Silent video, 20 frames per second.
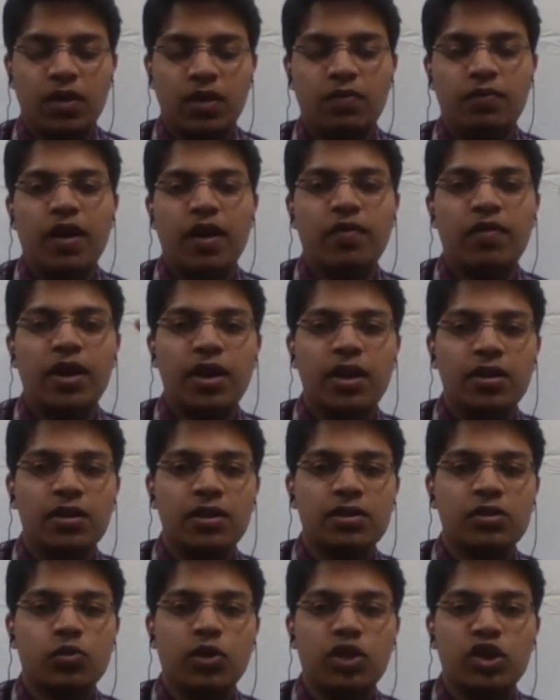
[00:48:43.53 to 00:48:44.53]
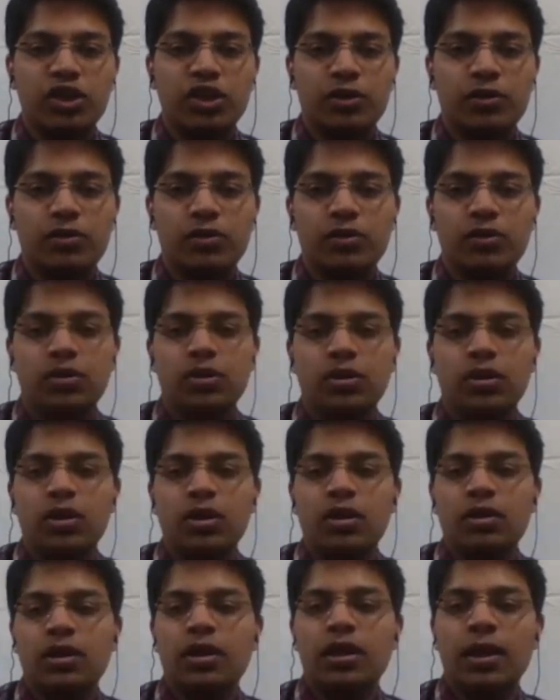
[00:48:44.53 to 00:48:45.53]
We have read in this question
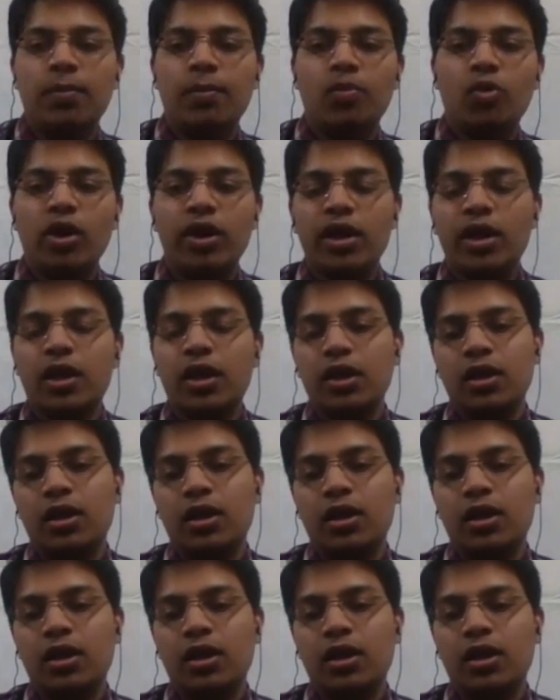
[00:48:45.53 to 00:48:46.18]
that the employee,